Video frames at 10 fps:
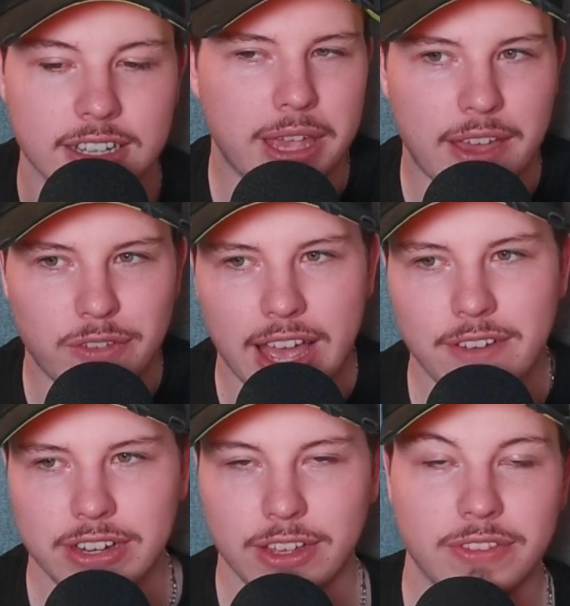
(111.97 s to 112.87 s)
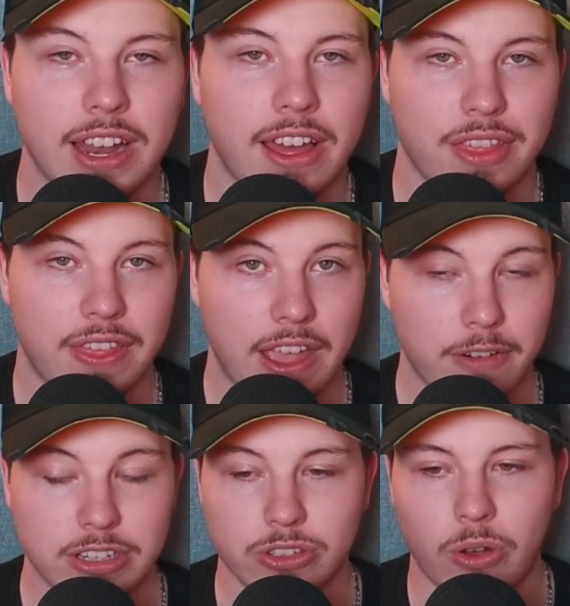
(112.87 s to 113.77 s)
But yeah, if you have any other like
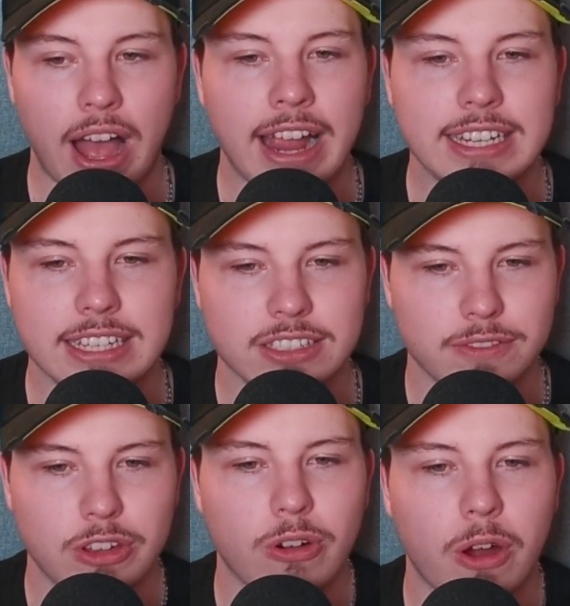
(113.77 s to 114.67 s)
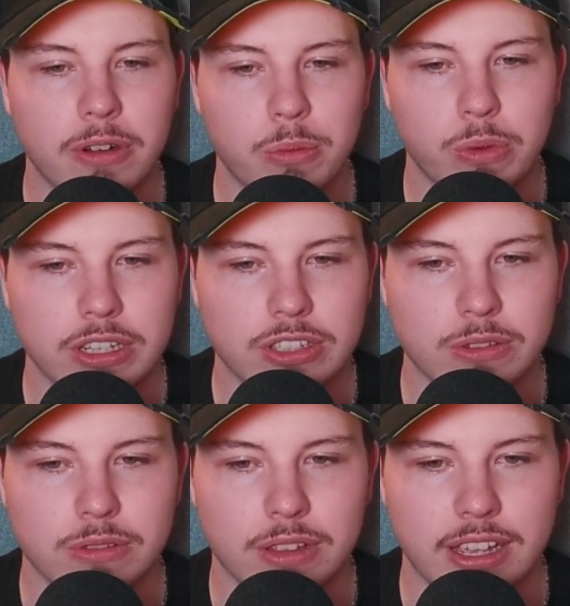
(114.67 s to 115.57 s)
theories or ideas of your own in which
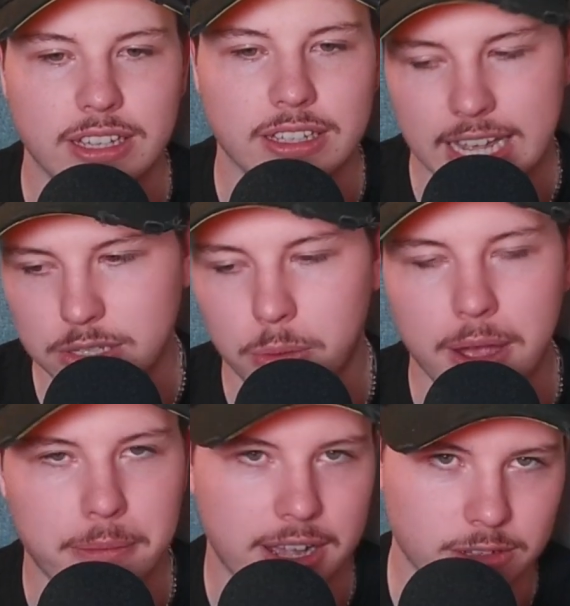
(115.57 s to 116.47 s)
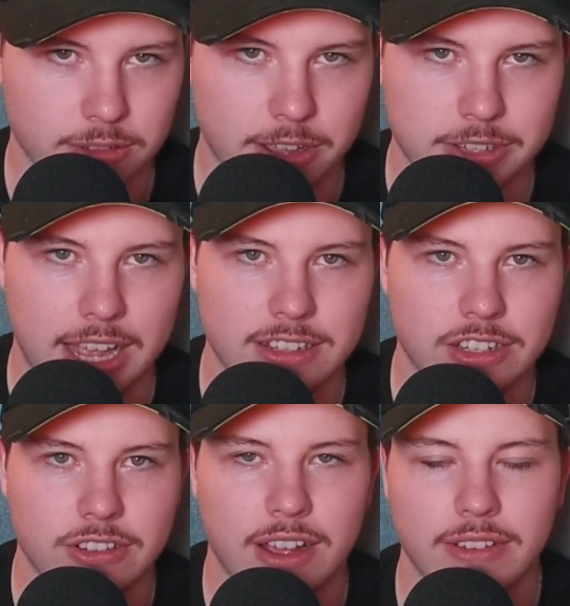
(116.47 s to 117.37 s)
you think that's why Michael knows how to
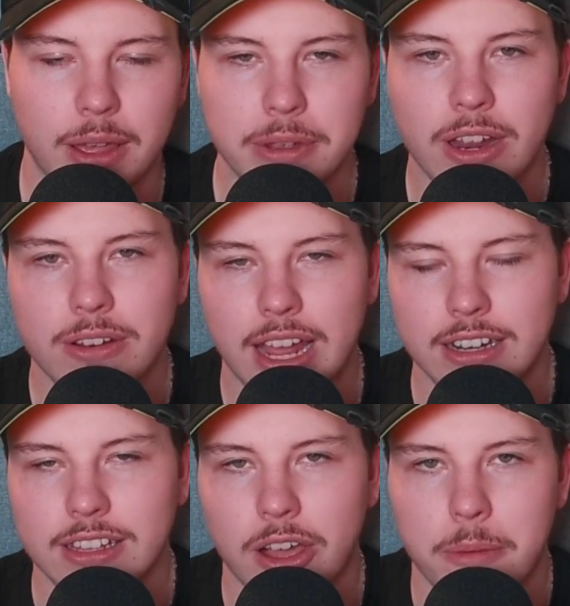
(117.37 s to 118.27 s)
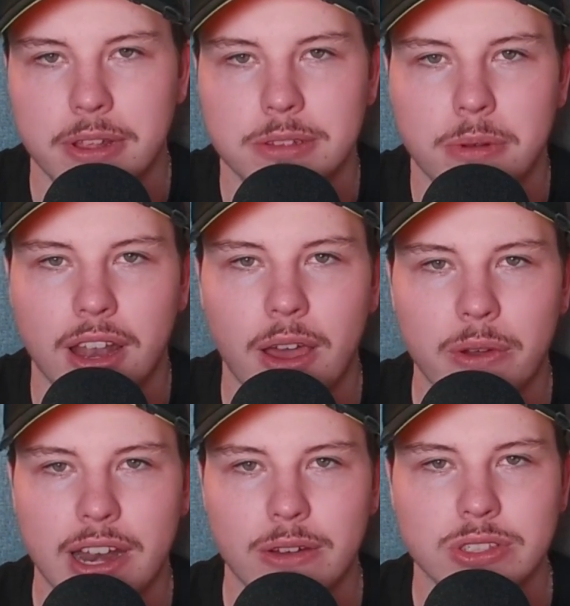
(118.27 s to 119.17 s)
drive, let me know down in the comments below
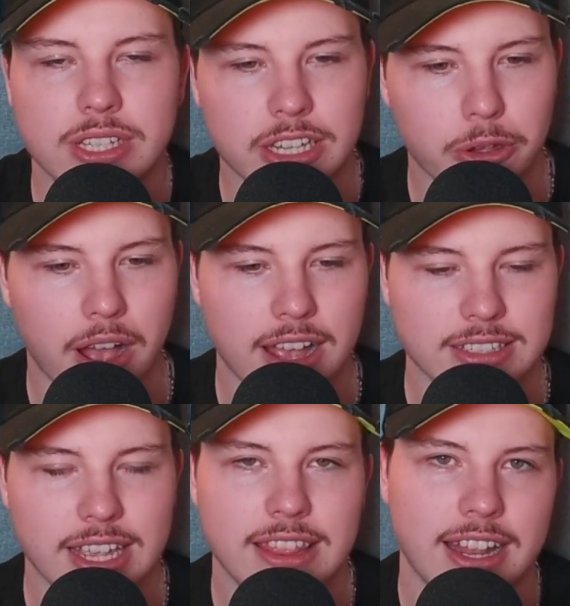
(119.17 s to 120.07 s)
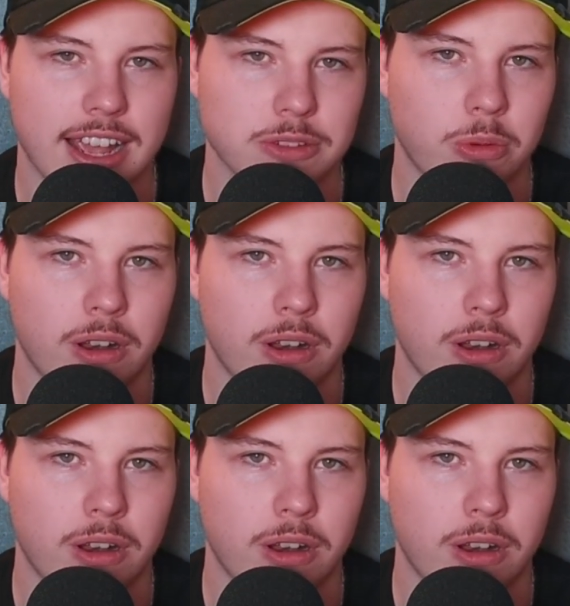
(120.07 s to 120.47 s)
and I will see you guys in the next